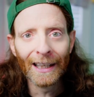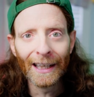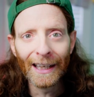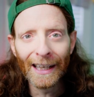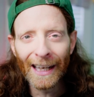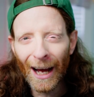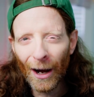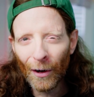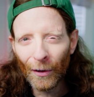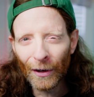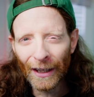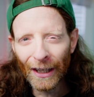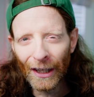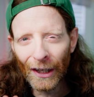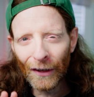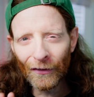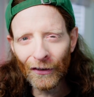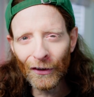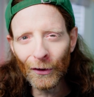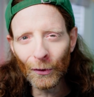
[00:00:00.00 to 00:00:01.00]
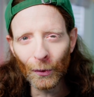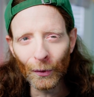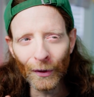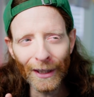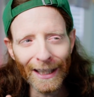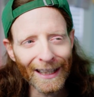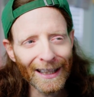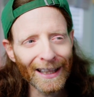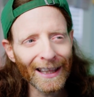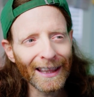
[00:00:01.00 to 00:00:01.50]
Now, if you
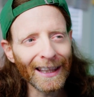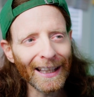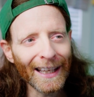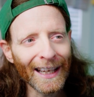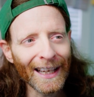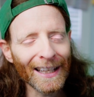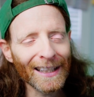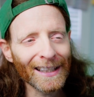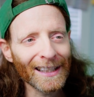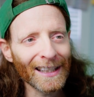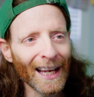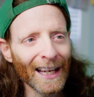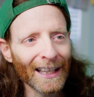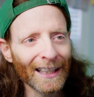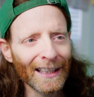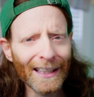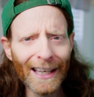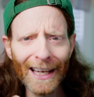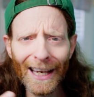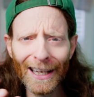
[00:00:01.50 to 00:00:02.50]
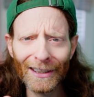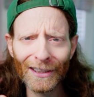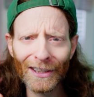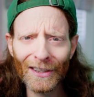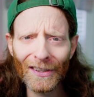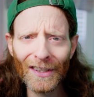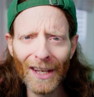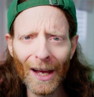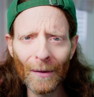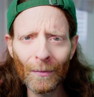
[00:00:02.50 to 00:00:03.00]
read things like, yeah, there are
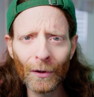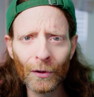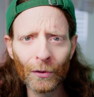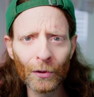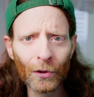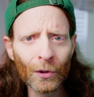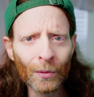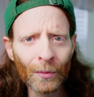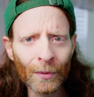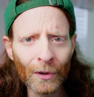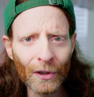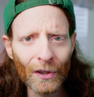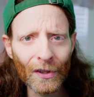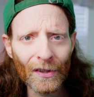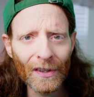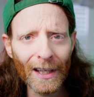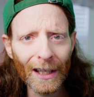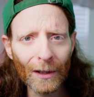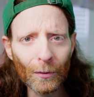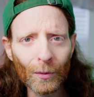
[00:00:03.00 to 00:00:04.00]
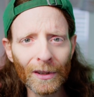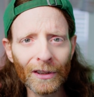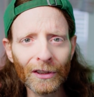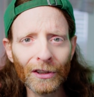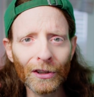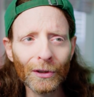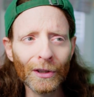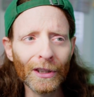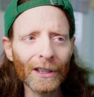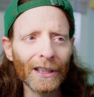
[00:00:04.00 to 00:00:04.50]
some groomers that will
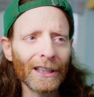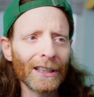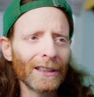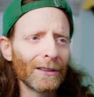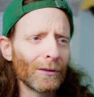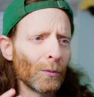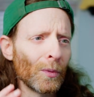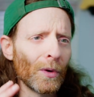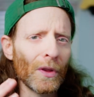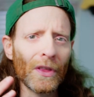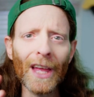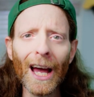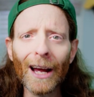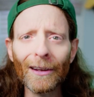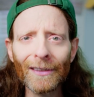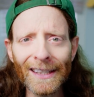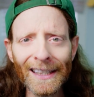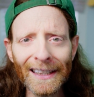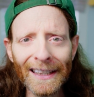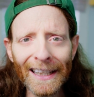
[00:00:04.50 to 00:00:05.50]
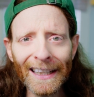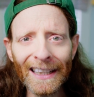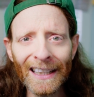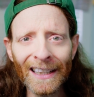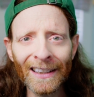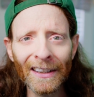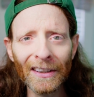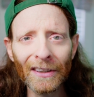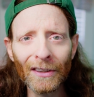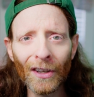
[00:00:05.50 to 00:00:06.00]
do it without
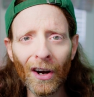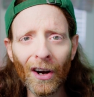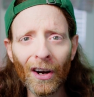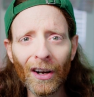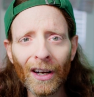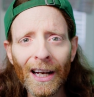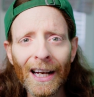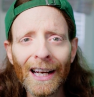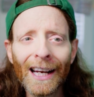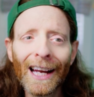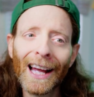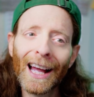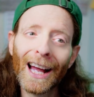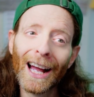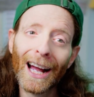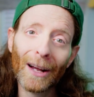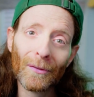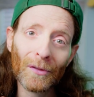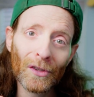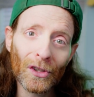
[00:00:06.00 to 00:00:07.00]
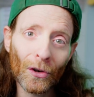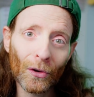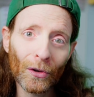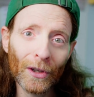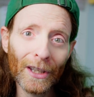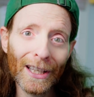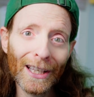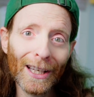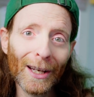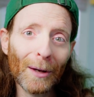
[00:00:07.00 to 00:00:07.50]
sedating the dog, I'm
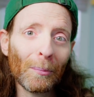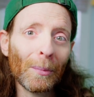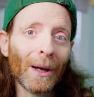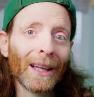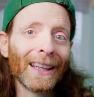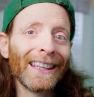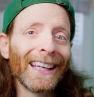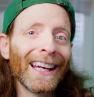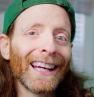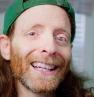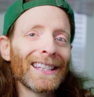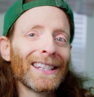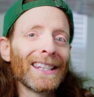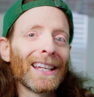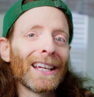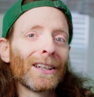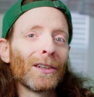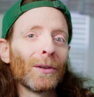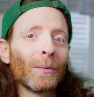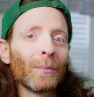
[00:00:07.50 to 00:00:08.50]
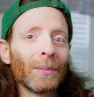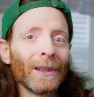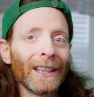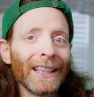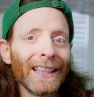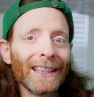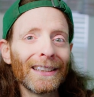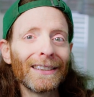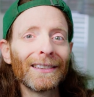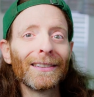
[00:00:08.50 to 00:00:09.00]
sorry, but that's a
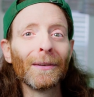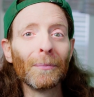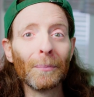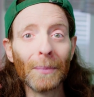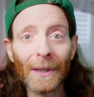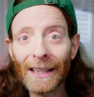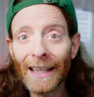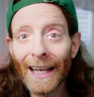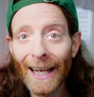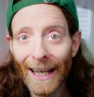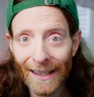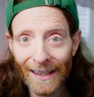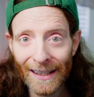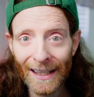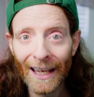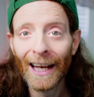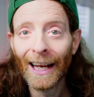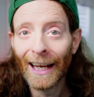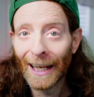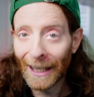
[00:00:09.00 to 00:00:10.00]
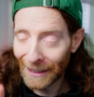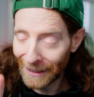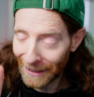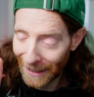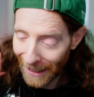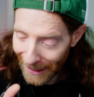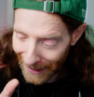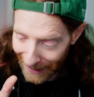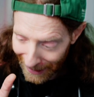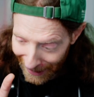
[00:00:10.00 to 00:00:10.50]
complete BS.
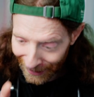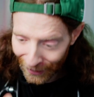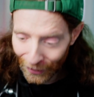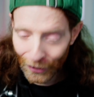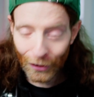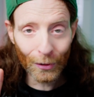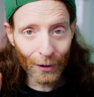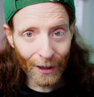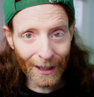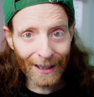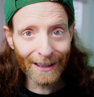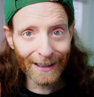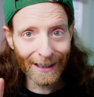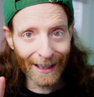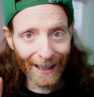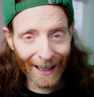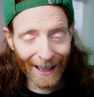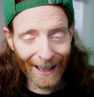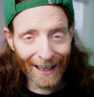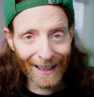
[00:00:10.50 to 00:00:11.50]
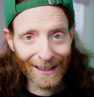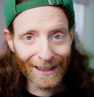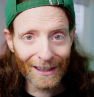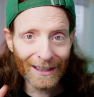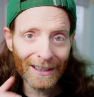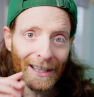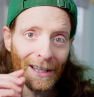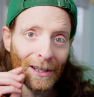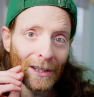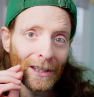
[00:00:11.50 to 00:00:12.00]
They can do it, yes.
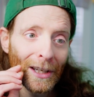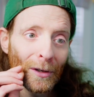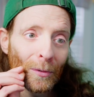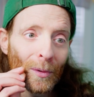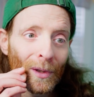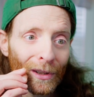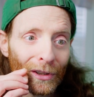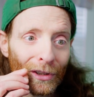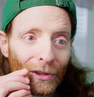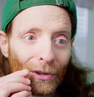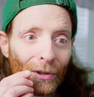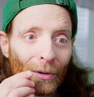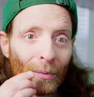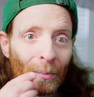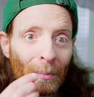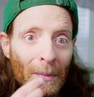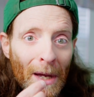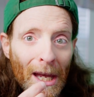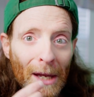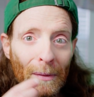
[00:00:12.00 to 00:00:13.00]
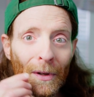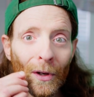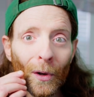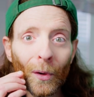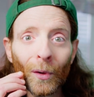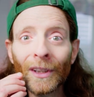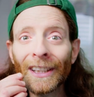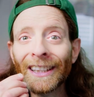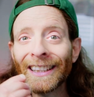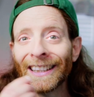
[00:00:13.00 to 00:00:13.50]
They will do maybe
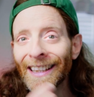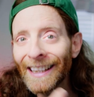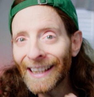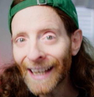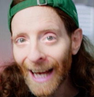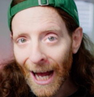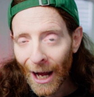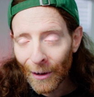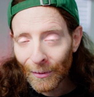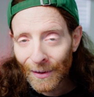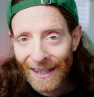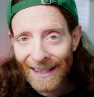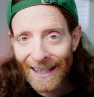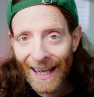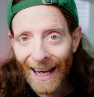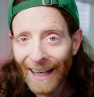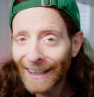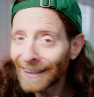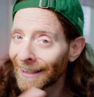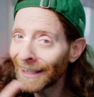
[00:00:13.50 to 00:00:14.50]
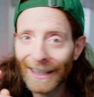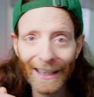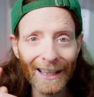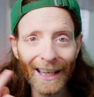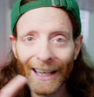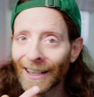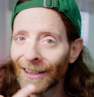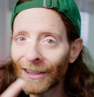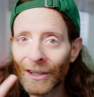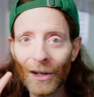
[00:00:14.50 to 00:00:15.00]
only the outside. They
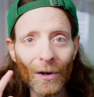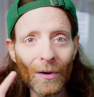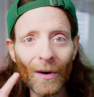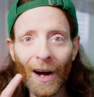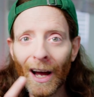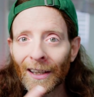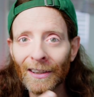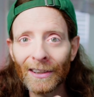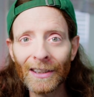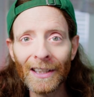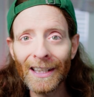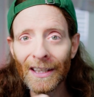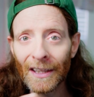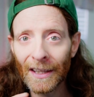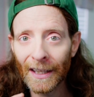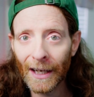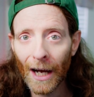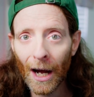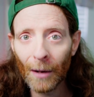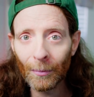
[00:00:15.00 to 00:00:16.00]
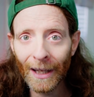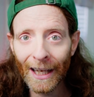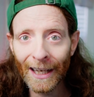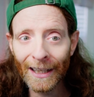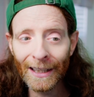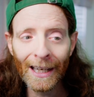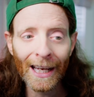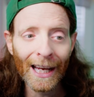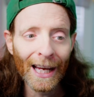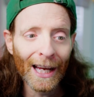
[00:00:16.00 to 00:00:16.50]
can't go underneath the gum
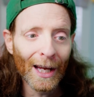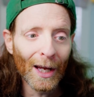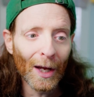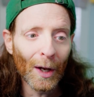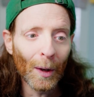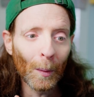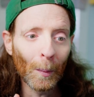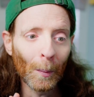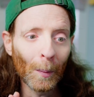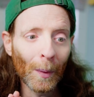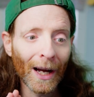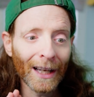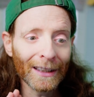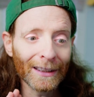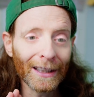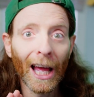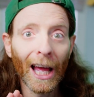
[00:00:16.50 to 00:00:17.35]
line. But